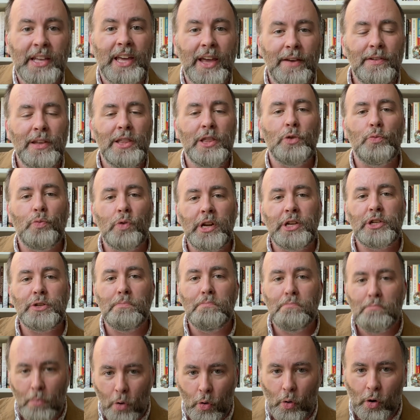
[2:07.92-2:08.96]
Giving the
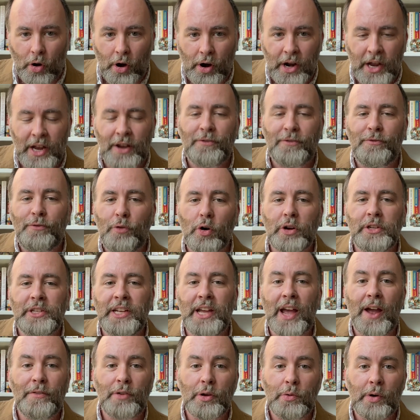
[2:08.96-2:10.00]
rich more and
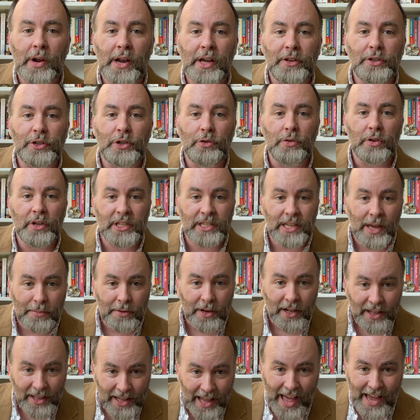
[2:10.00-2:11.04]
forcing everyone else to
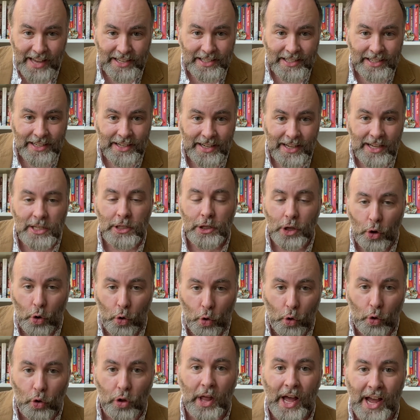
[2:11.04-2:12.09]
accept less is the
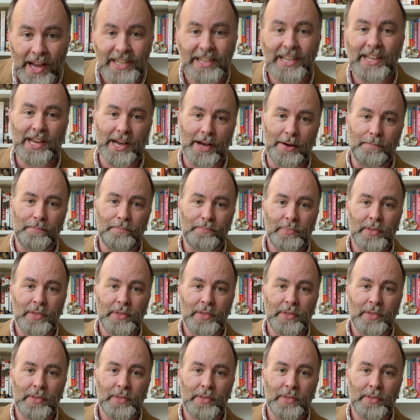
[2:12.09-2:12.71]
whole idea.